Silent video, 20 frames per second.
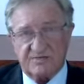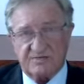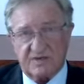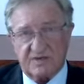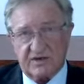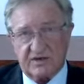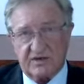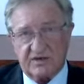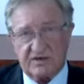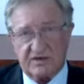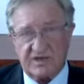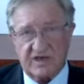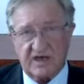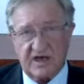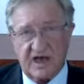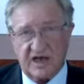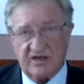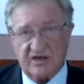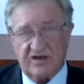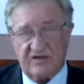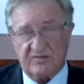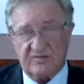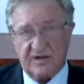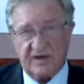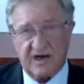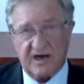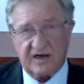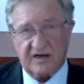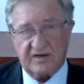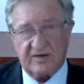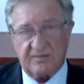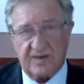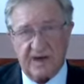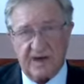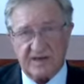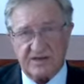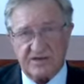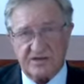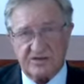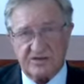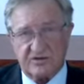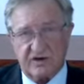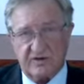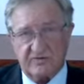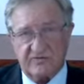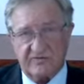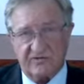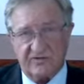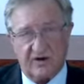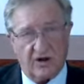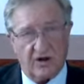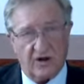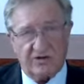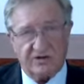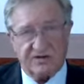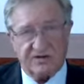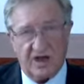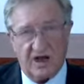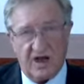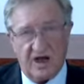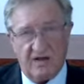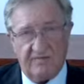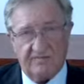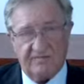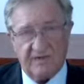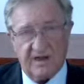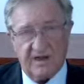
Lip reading: because they know they've been out of the mainstream for a long time.